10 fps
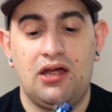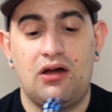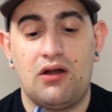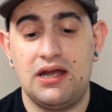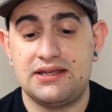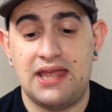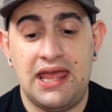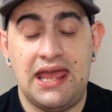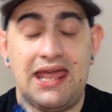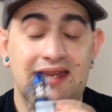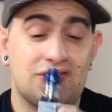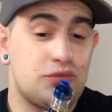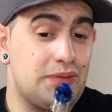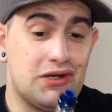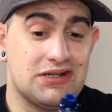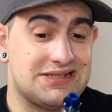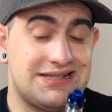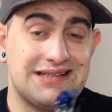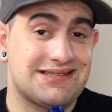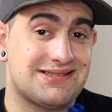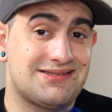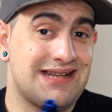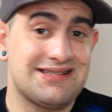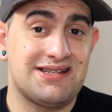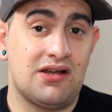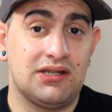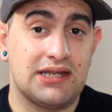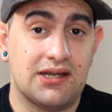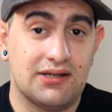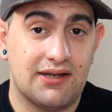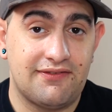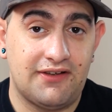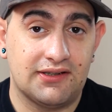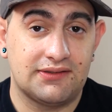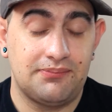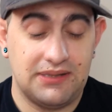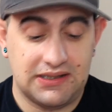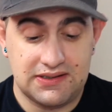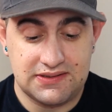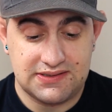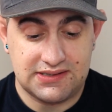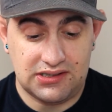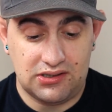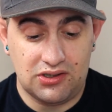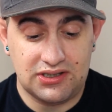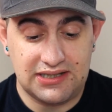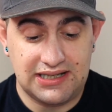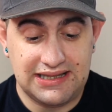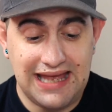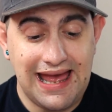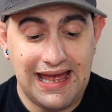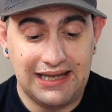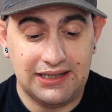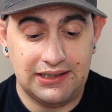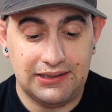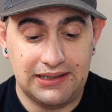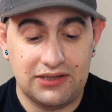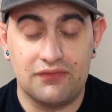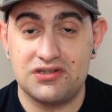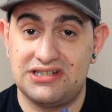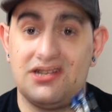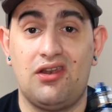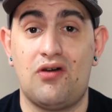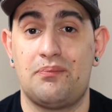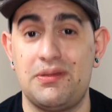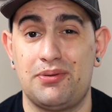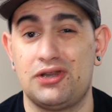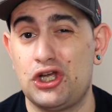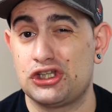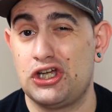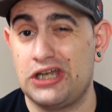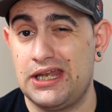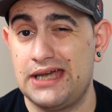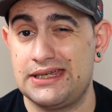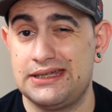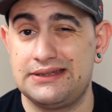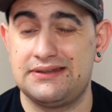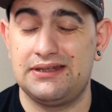All right, and to be honest, that's the only con I found, because other than that, and obviously a lot of people not gonna like it,